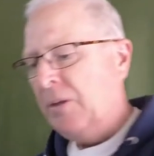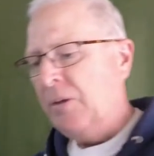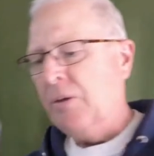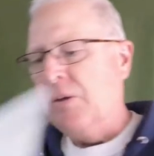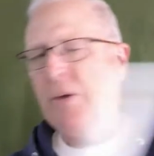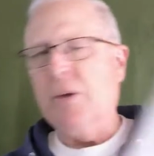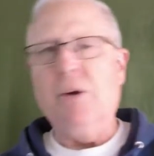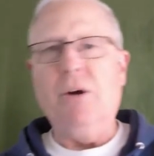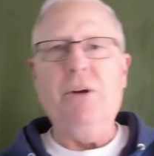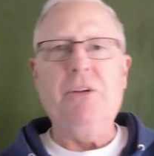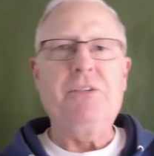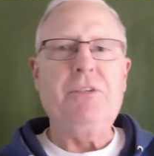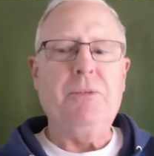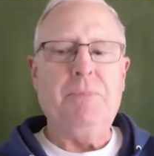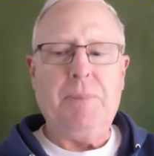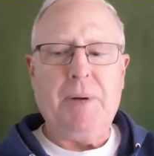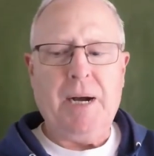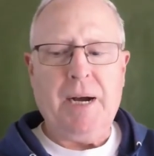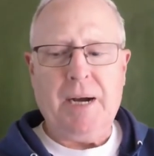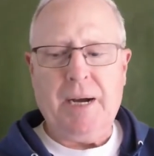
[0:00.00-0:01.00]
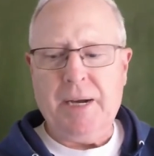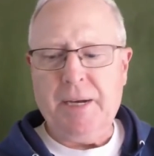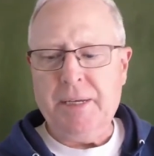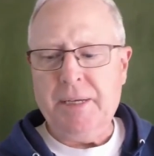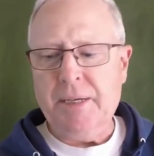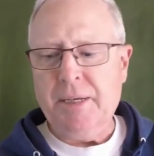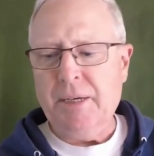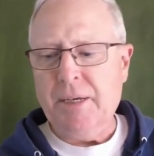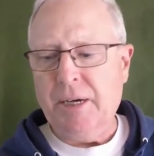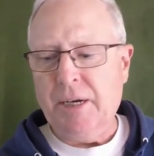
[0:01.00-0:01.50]
You can also
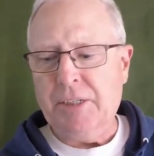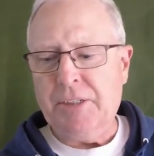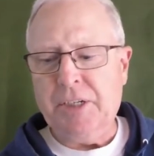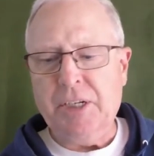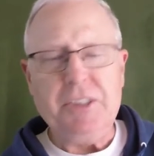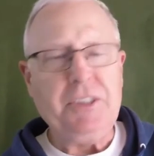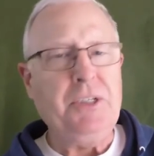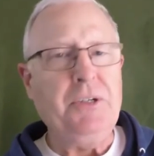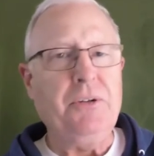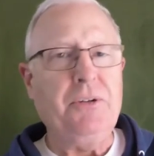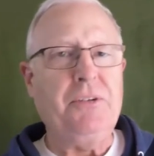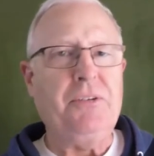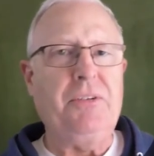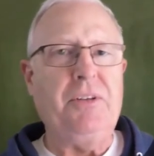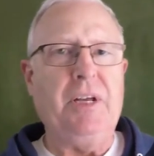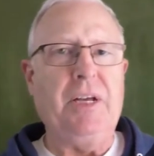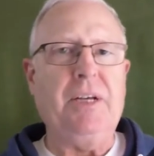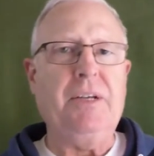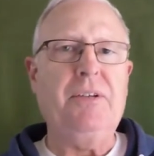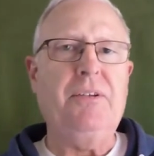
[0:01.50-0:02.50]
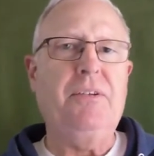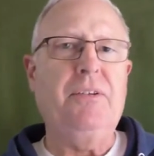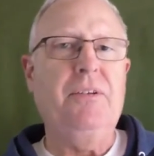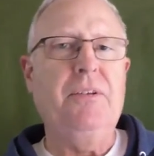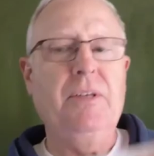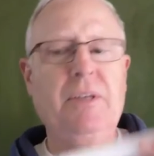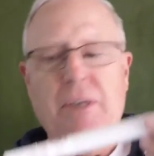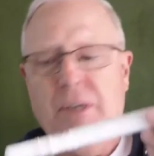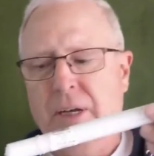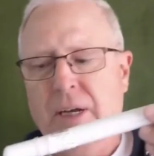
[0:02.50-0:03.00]
buy additional sticks.
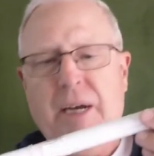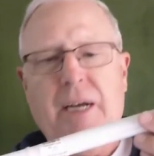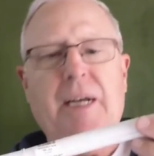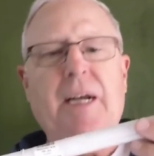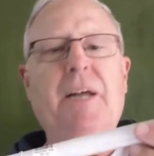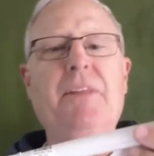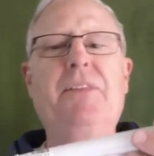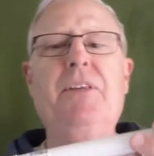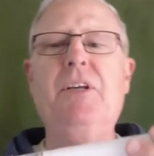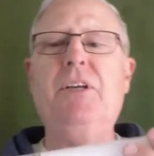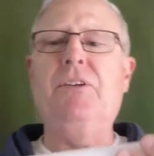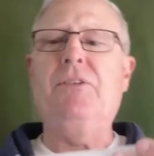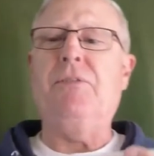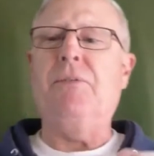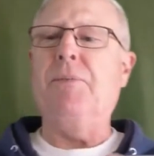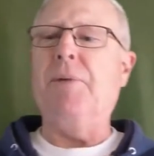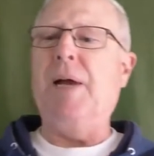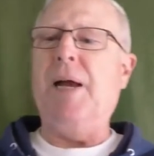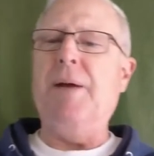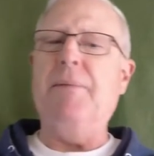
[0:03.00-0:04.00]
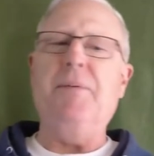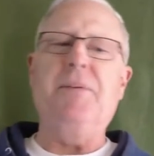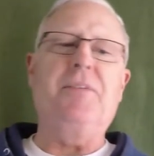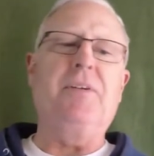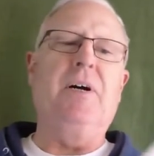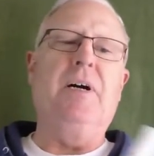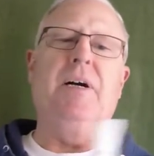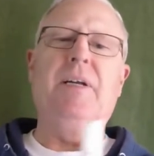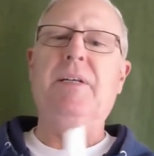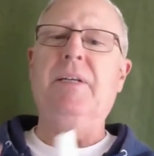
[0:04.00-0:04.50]
I got these from
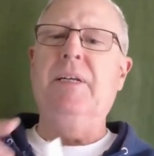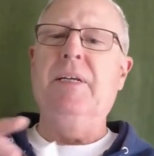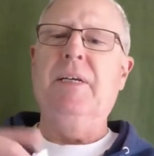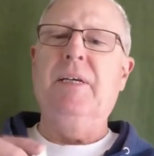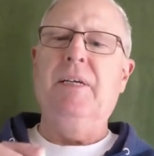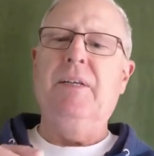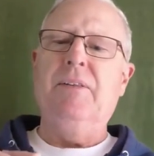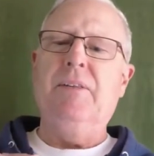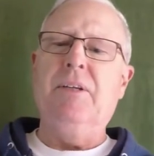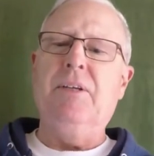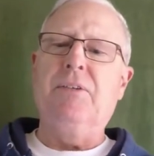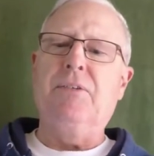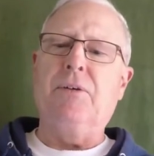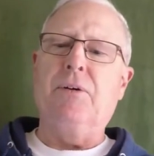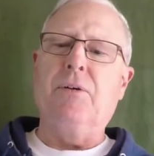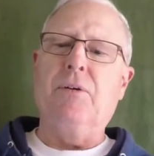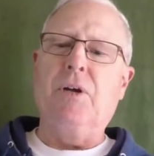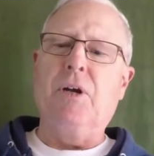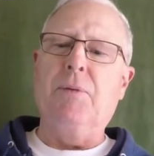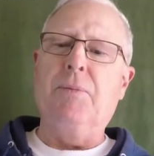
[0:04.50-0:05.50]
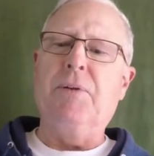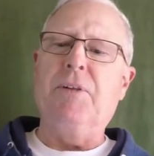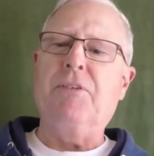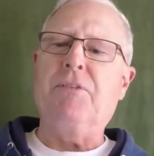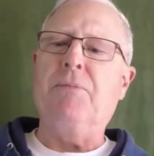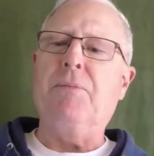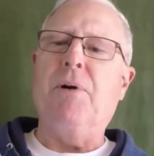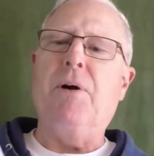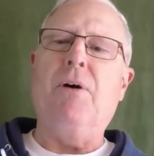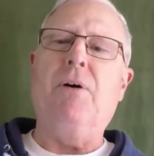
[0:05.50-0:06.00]
Amazon. These are a little bit
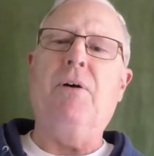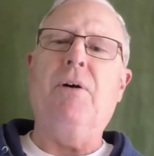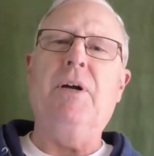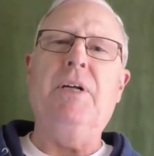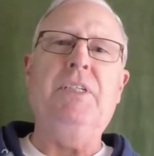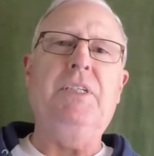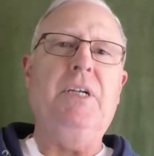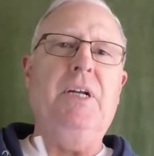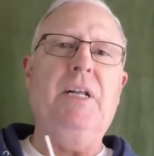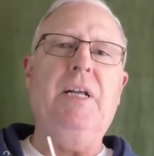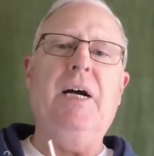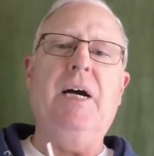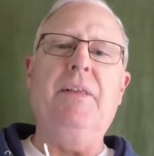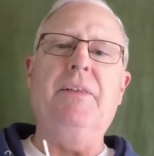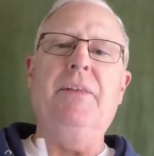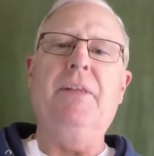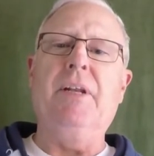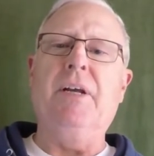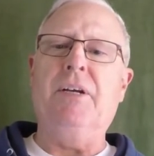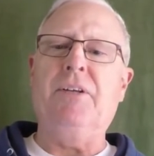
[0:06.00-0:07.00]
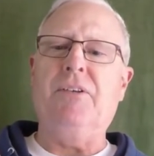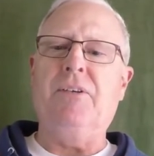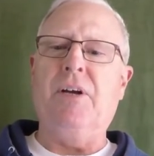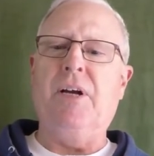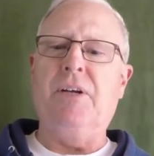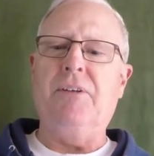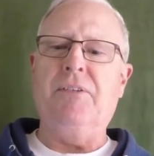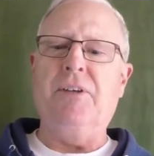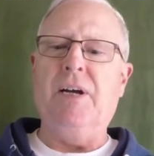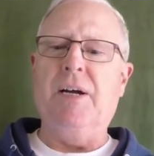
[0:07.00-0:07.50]
smaller. I should have gotten the next
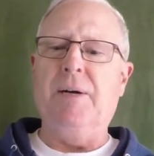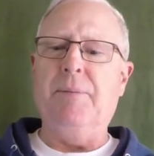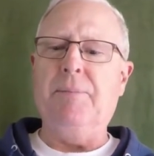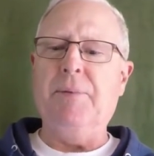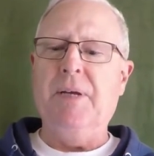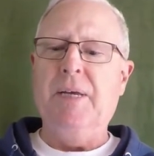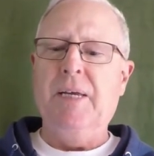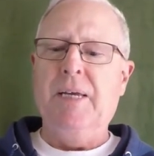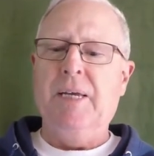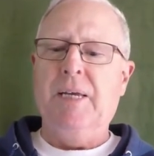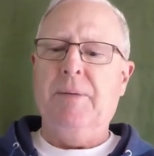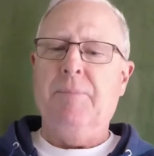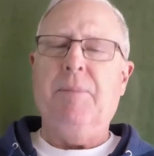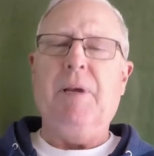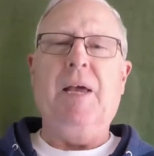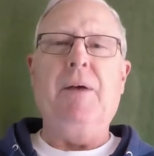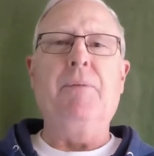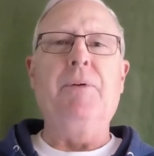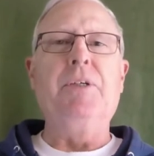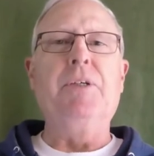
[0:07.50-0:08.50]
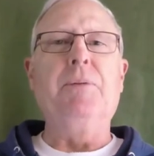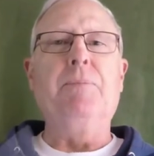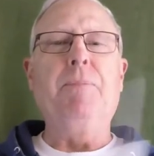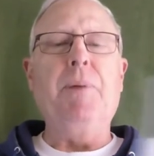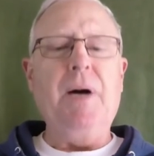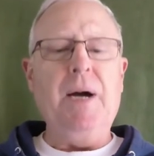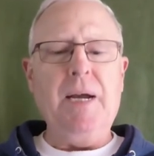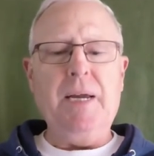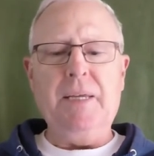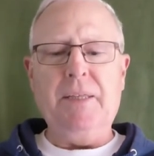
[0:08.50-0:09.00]
size up. And when you're
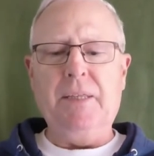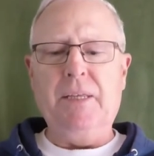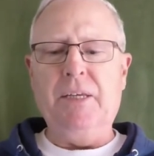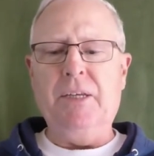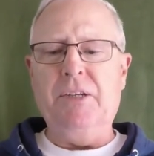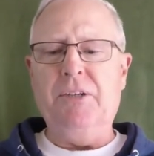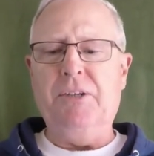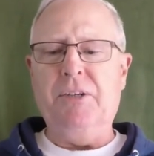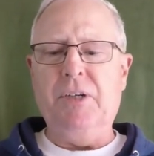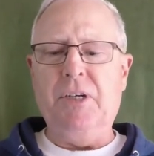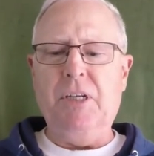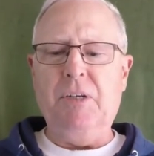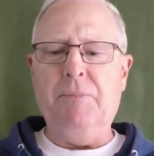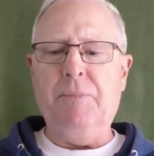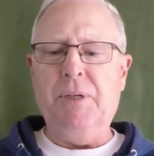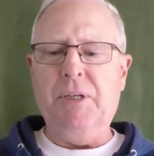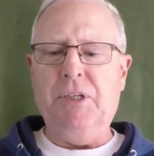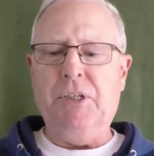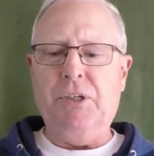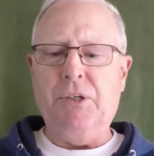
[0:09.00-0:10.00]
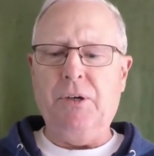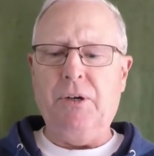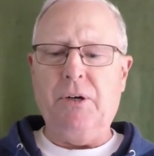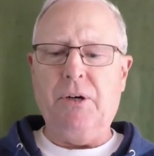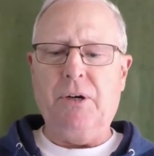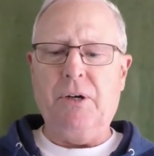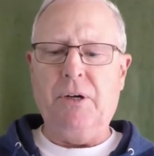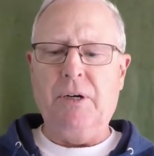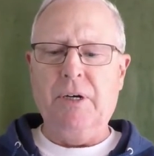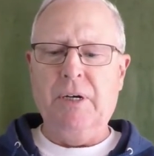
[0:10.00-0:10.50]
buying these, you need to be
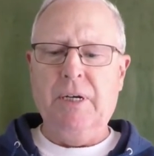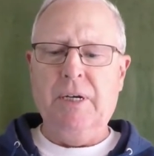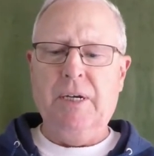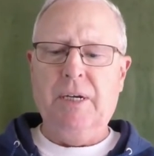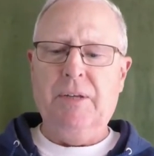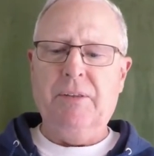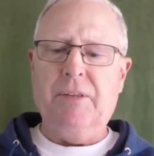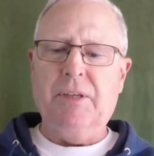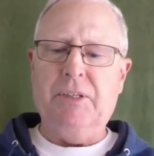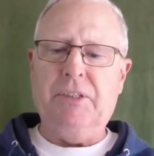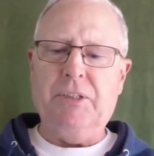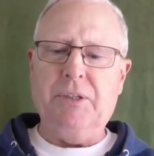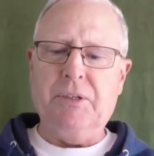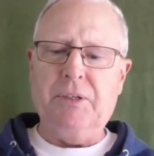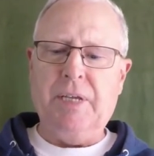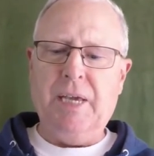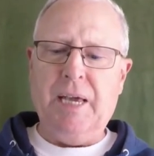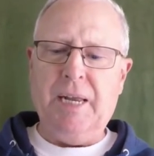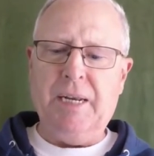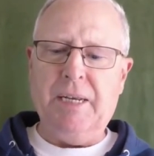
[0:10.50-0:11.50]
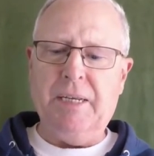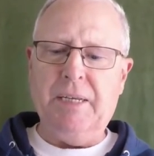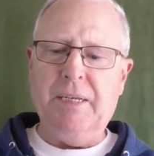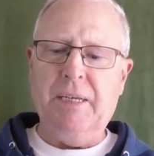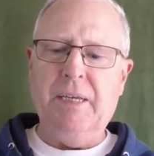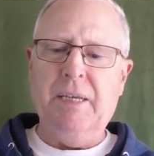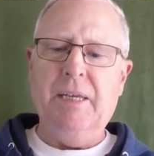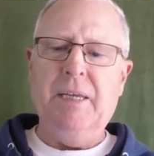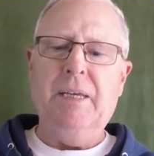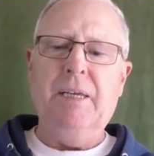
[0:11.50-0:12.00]
sure that you're getting
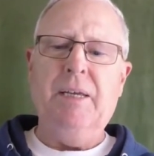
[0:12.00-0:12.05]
